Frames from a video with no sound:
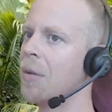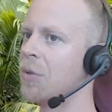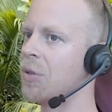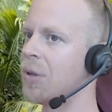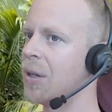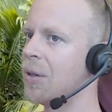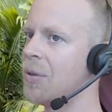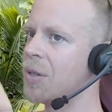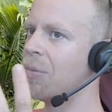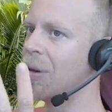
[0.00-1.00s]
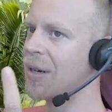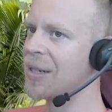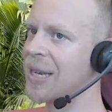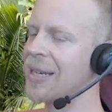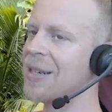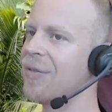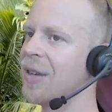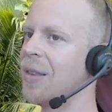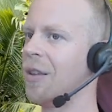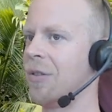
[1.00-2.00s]
which we're going to use more
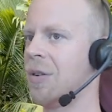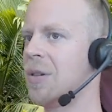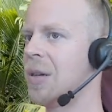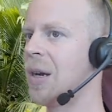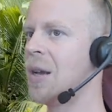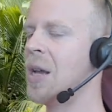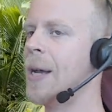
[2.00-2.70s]
extensively in the future,